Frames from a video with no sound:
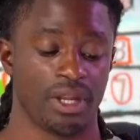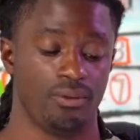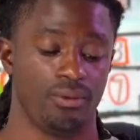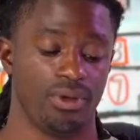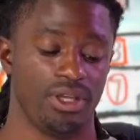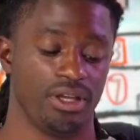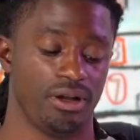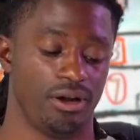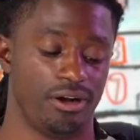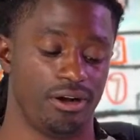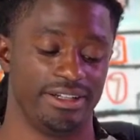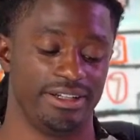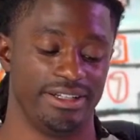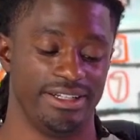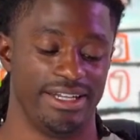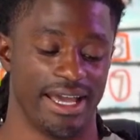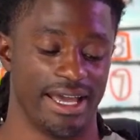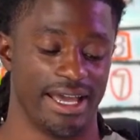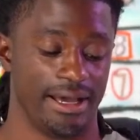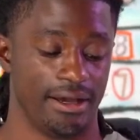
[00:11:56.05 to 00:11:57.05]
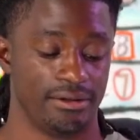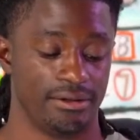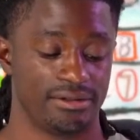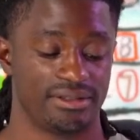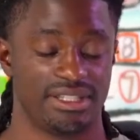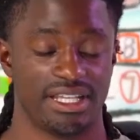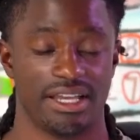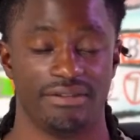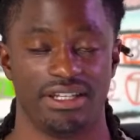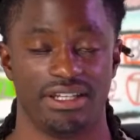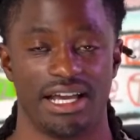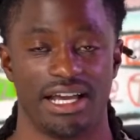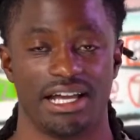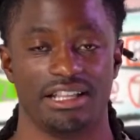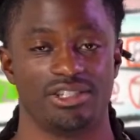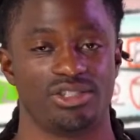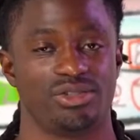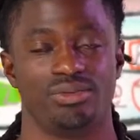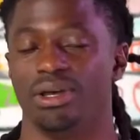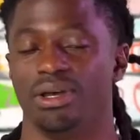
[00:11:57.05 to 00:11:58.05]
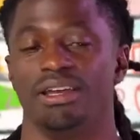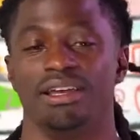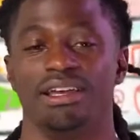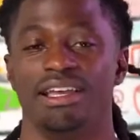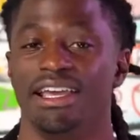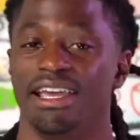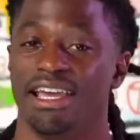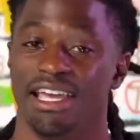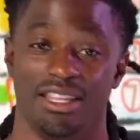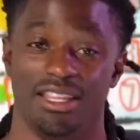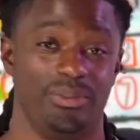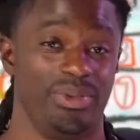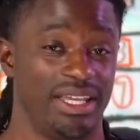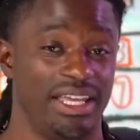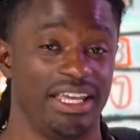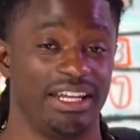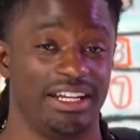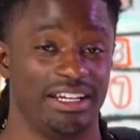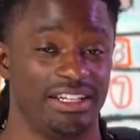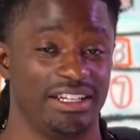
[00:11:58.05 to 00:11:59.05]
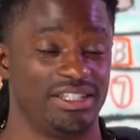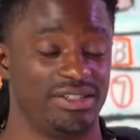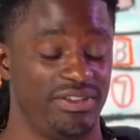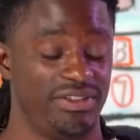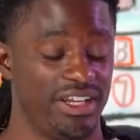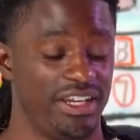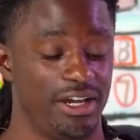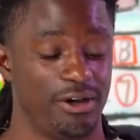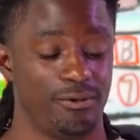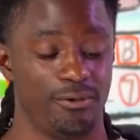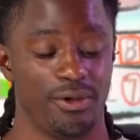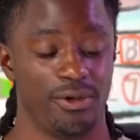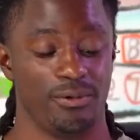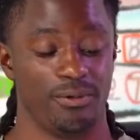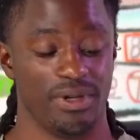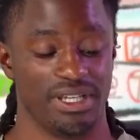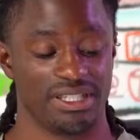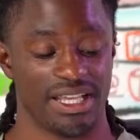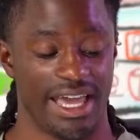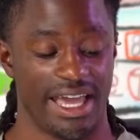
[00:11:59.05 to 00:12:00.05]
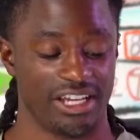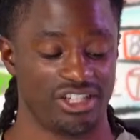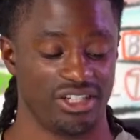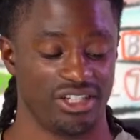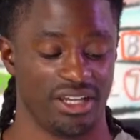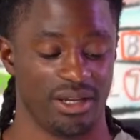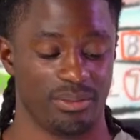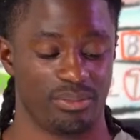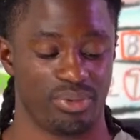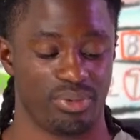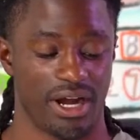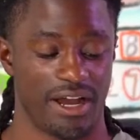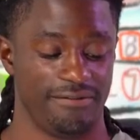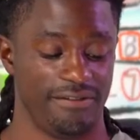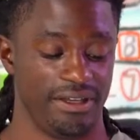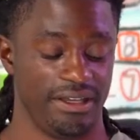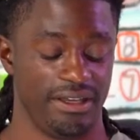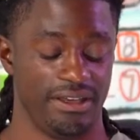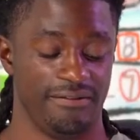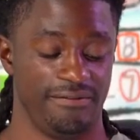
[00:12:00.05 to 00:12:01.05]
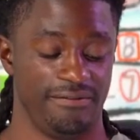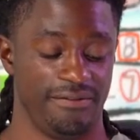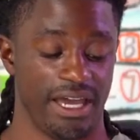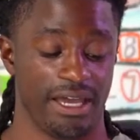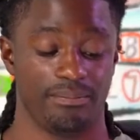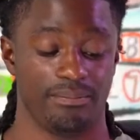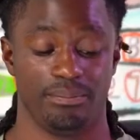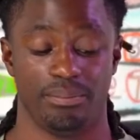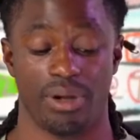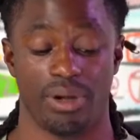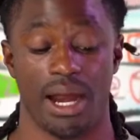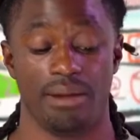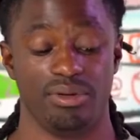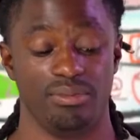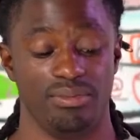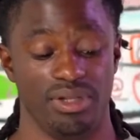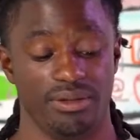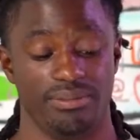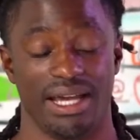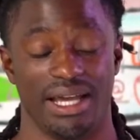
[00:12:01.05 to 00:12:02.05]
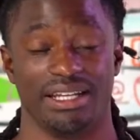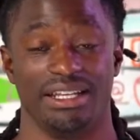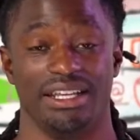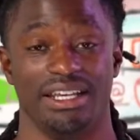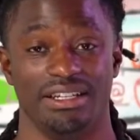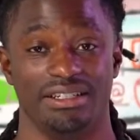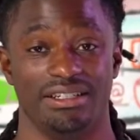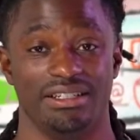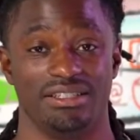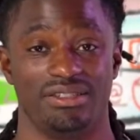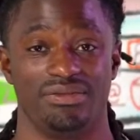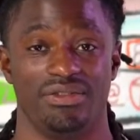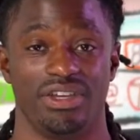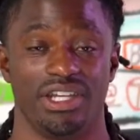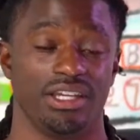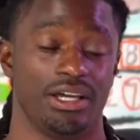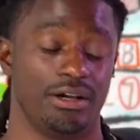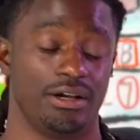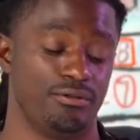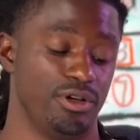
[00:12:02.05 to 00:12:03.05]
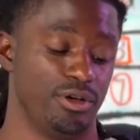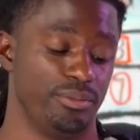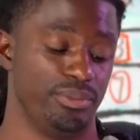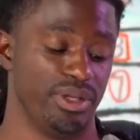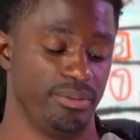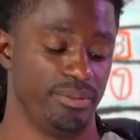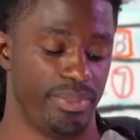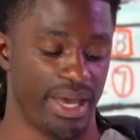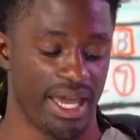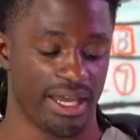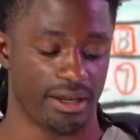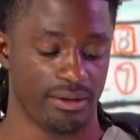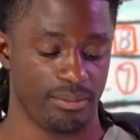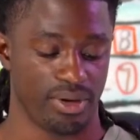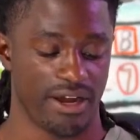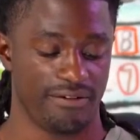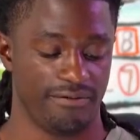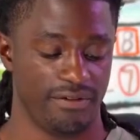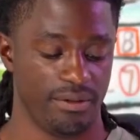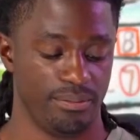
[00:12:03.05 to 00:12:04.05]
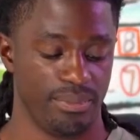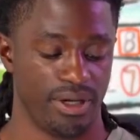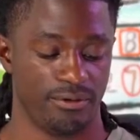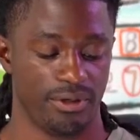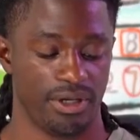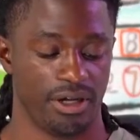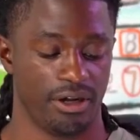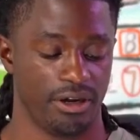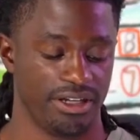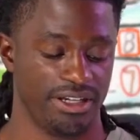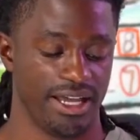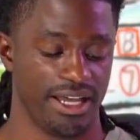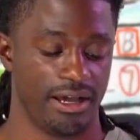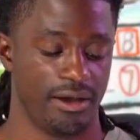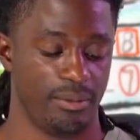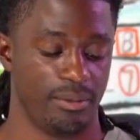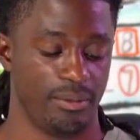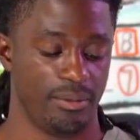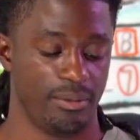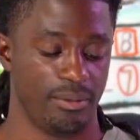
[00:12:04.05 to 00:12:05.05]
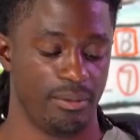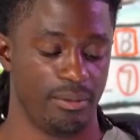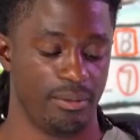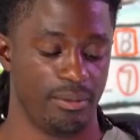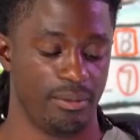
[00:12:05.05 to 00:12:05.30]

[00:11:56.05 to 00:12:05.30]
We are down $7. At the beginning of this video, we was actually in profit. In fact, probably by the end of this video, we'll be back in profit, but we are down.